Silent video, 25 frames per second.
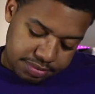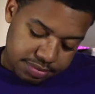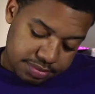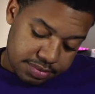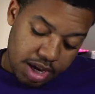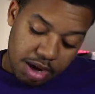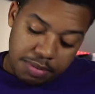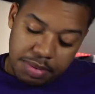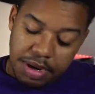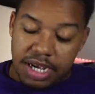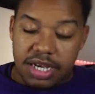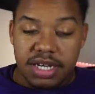
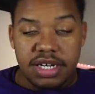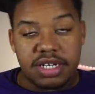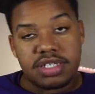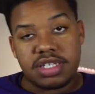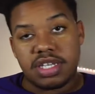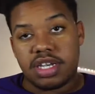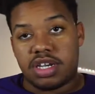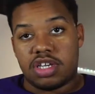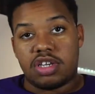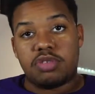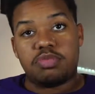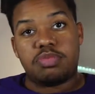I'm not going to
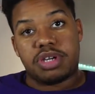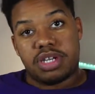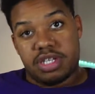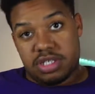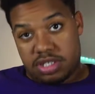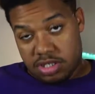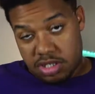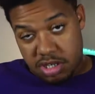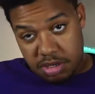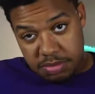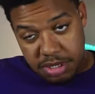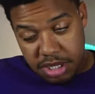tell you, but
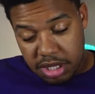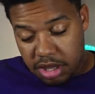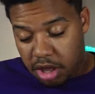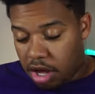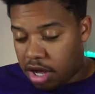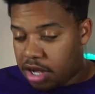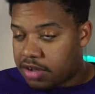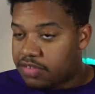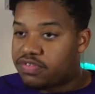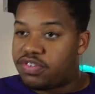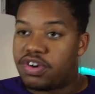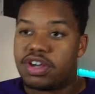it's going to be a
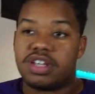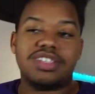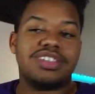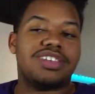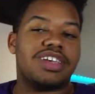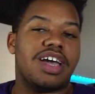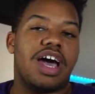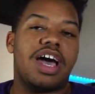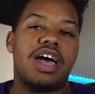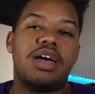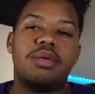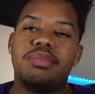long, fun
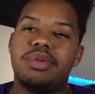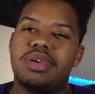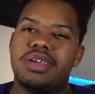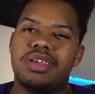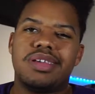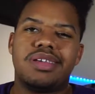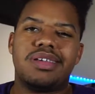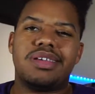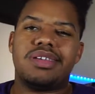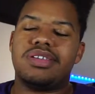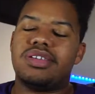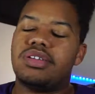time,
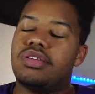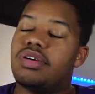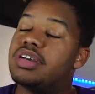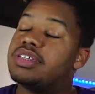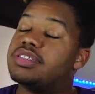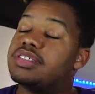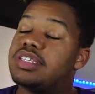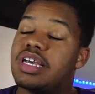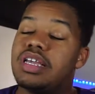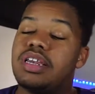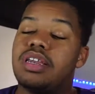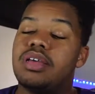and I
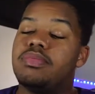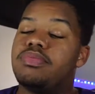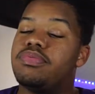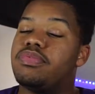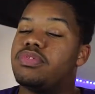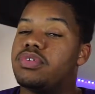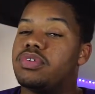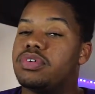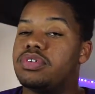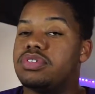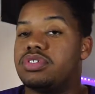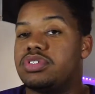signed up
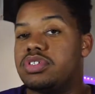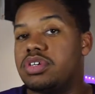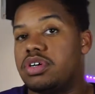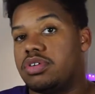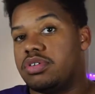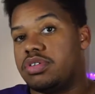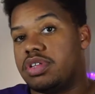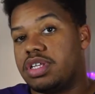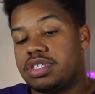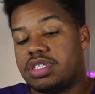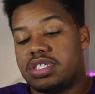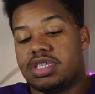for it, so
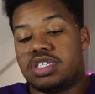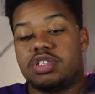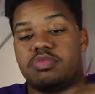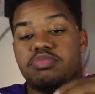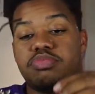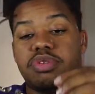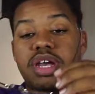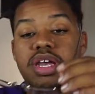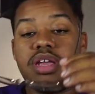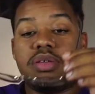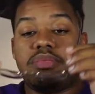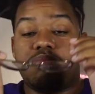let's get the
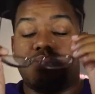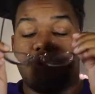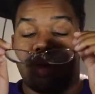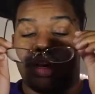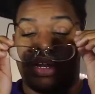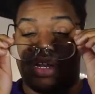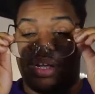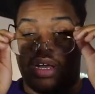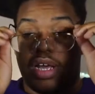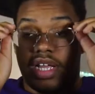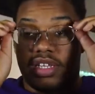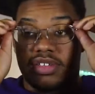bread.
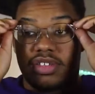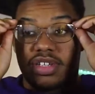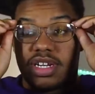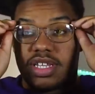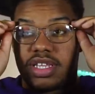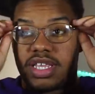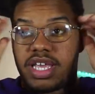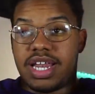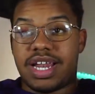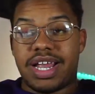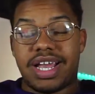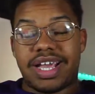But outside of
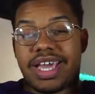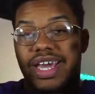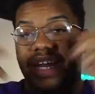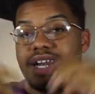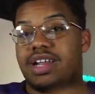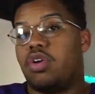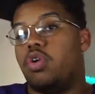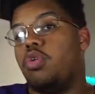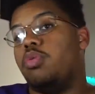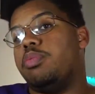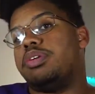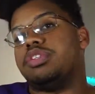that, I got
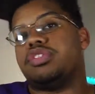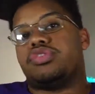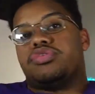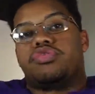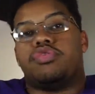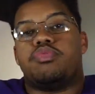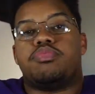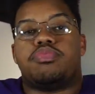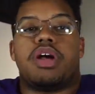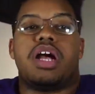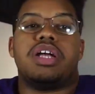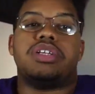a whole bunch of
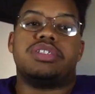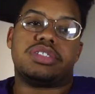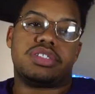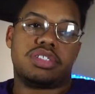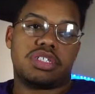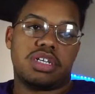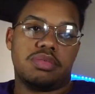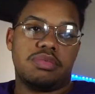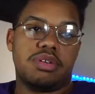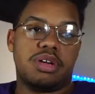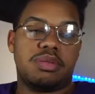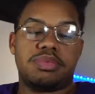group projects
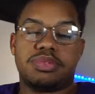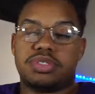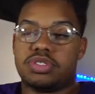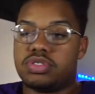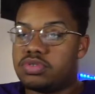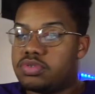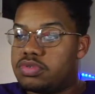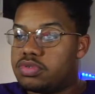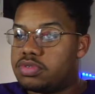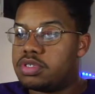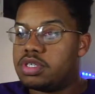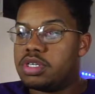coming up
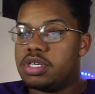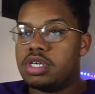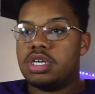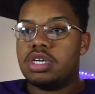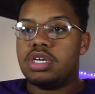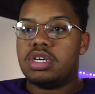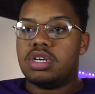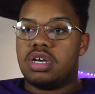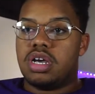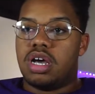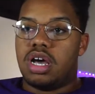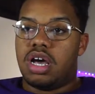soon.
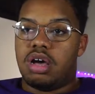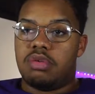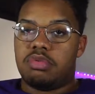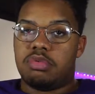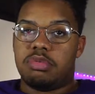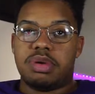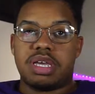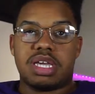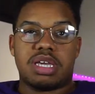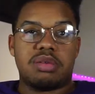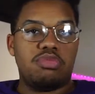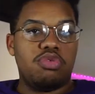We're
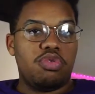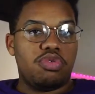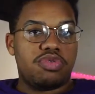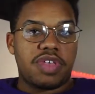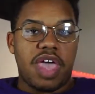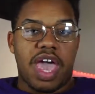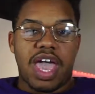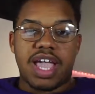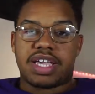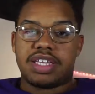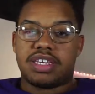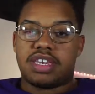making moves
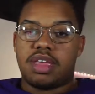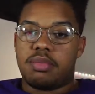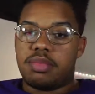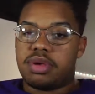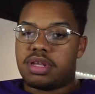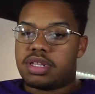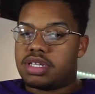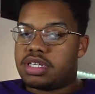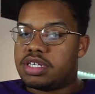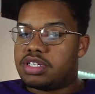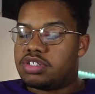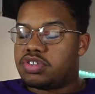
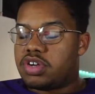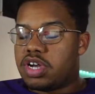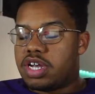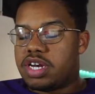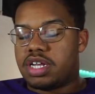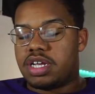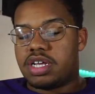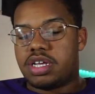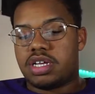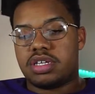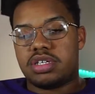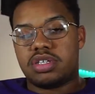academically, trying
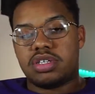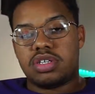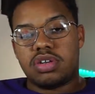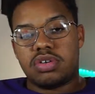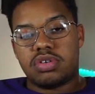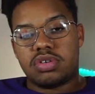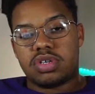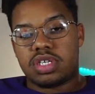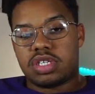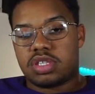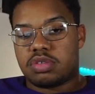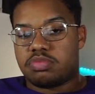
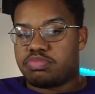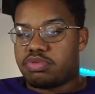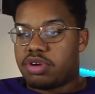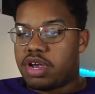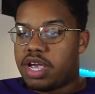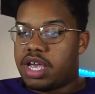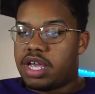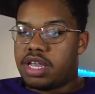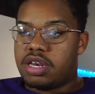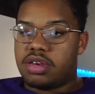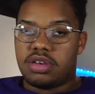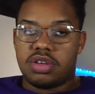to get the
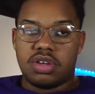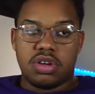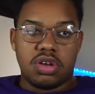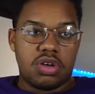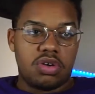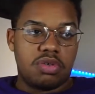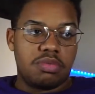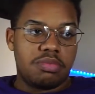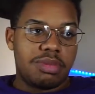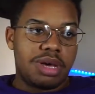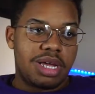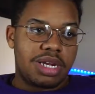bread,
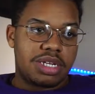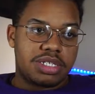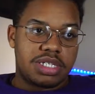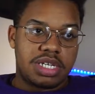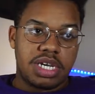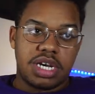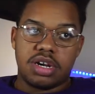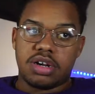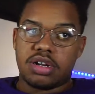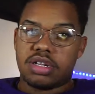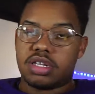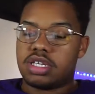
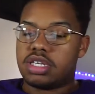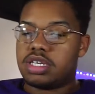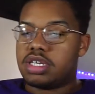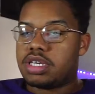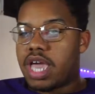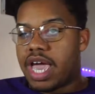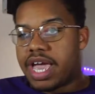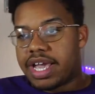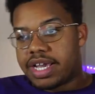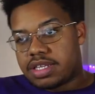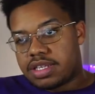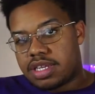monetarily,
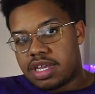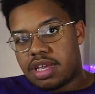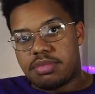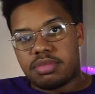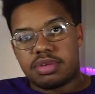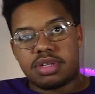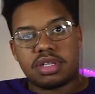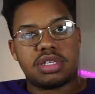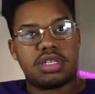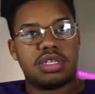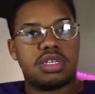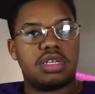
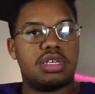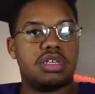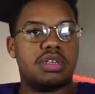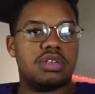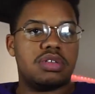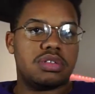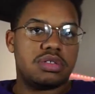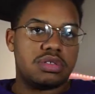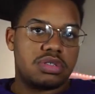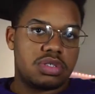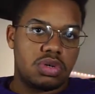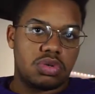
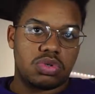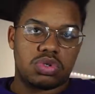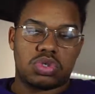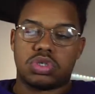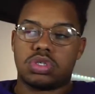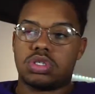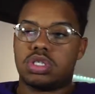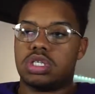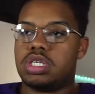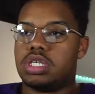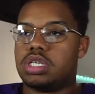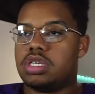academically,
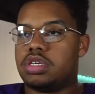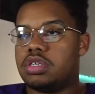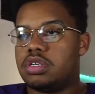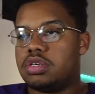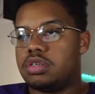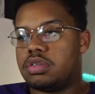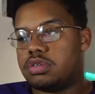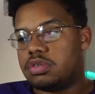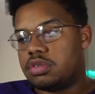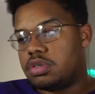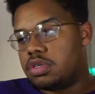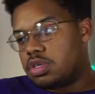socially,
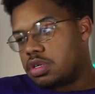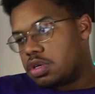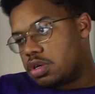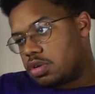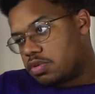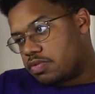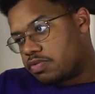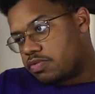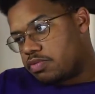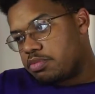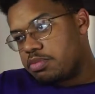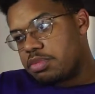
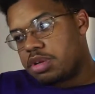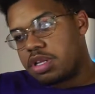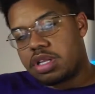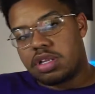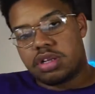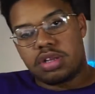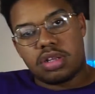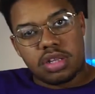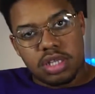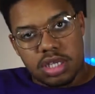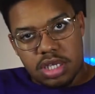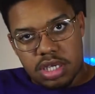
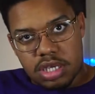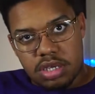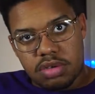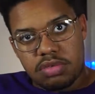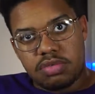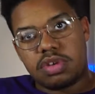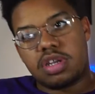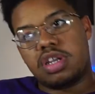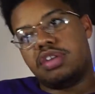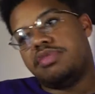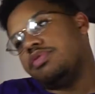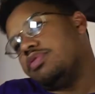familially,
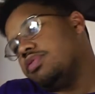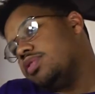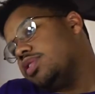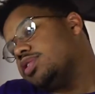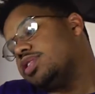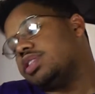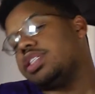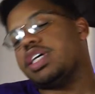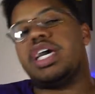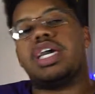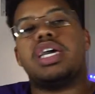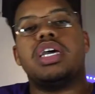whatever you want
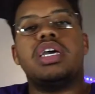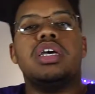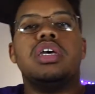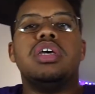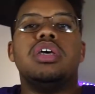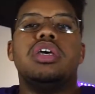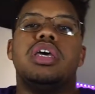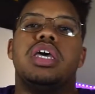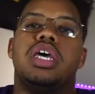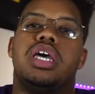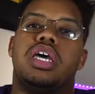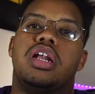to say.
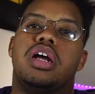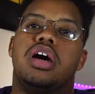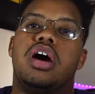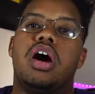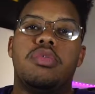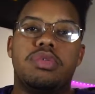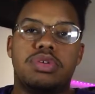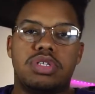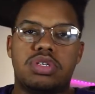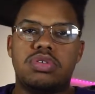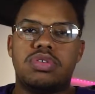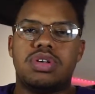And
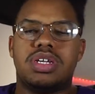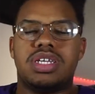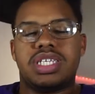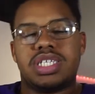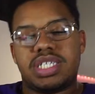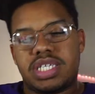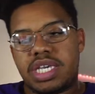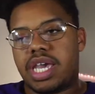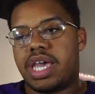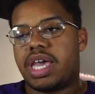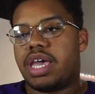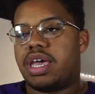are we doing
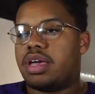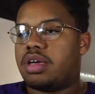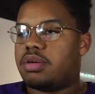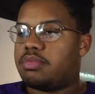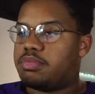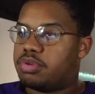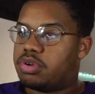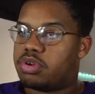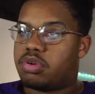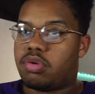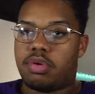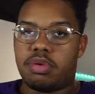it? Yeah.
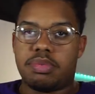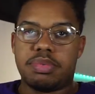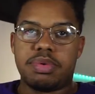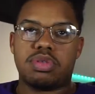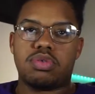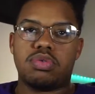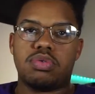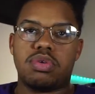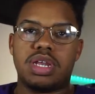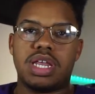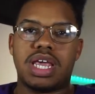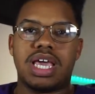But could we be
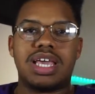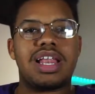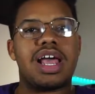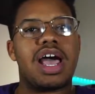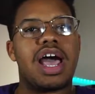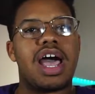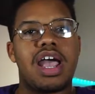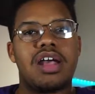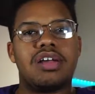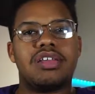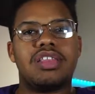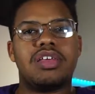doing it at a
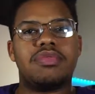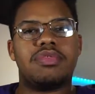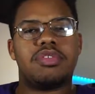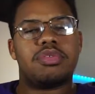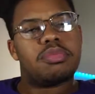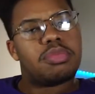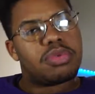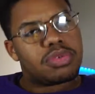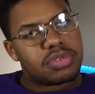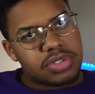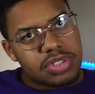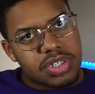higher level?
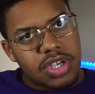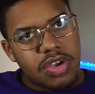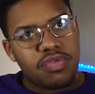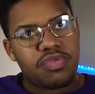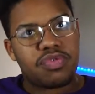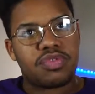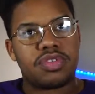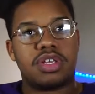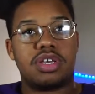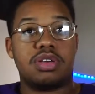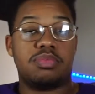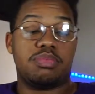Most
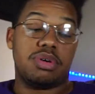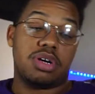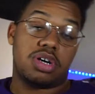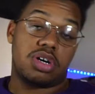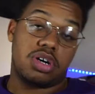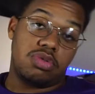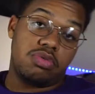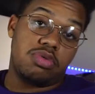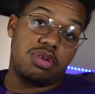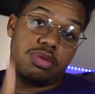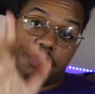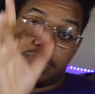definitely. But
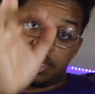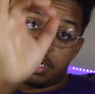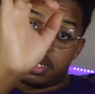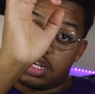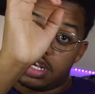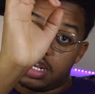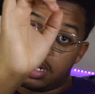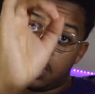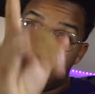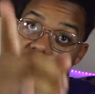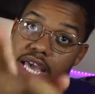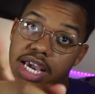could we be
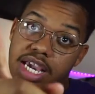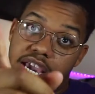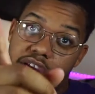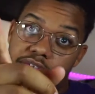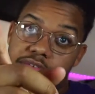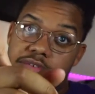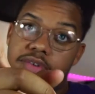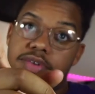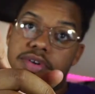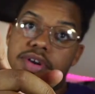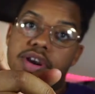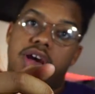like
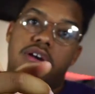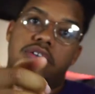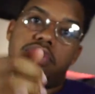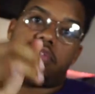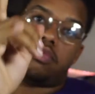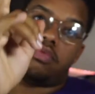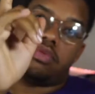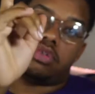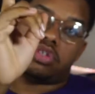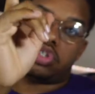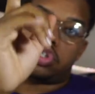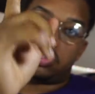everyone
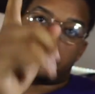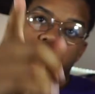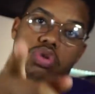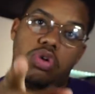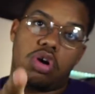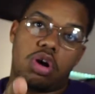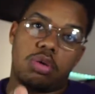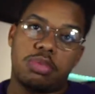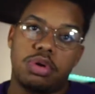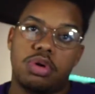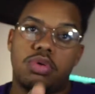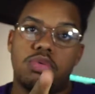else, which is
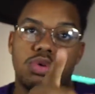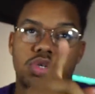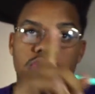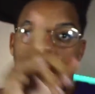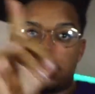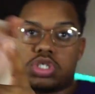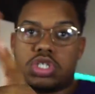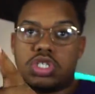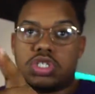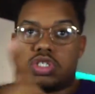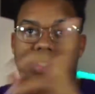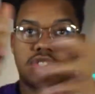normal,
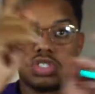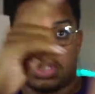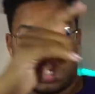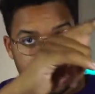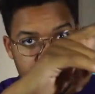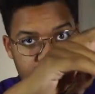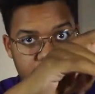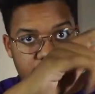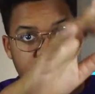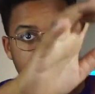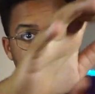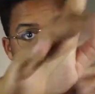which is
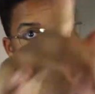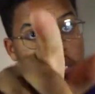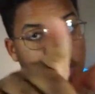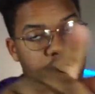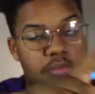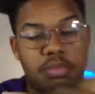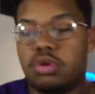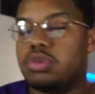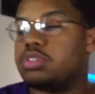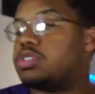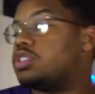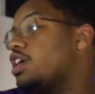sucking?
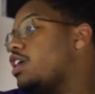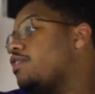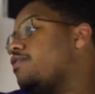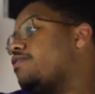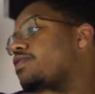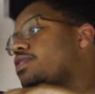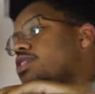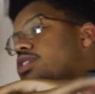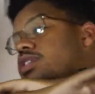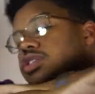Most definitely.